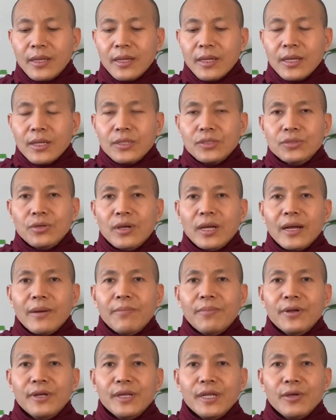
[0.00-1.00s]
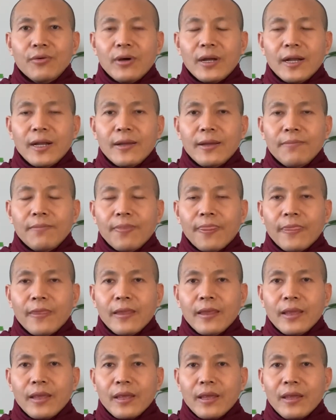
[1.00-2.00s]
Soka Pritivana,
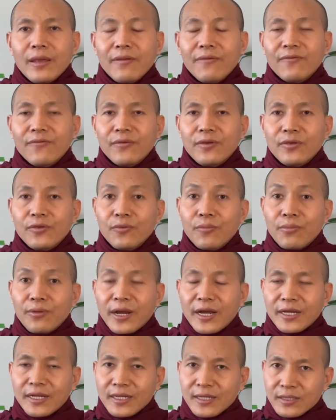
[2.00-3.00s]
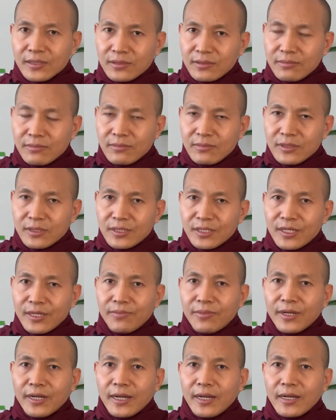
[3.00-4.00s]
if you practice
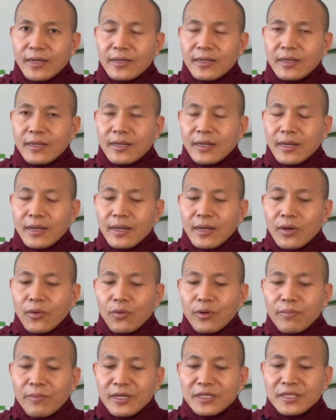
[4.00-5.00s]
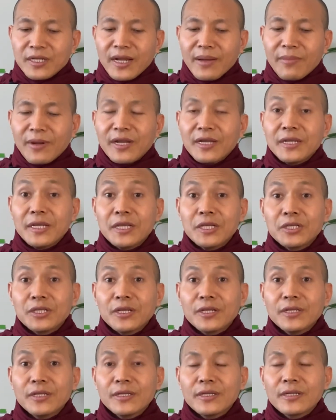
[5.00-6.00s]
Satipatthana Vipassana
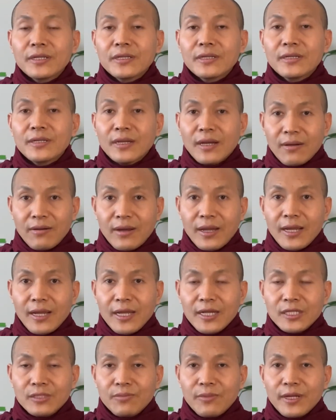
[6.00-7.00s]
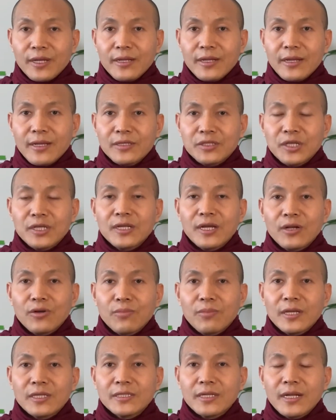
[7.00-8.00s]
meditation, now I explain that Chaitanya
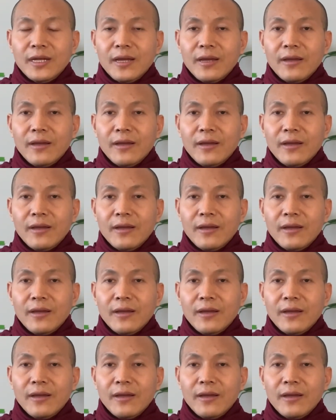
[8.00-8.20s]
Vipassana,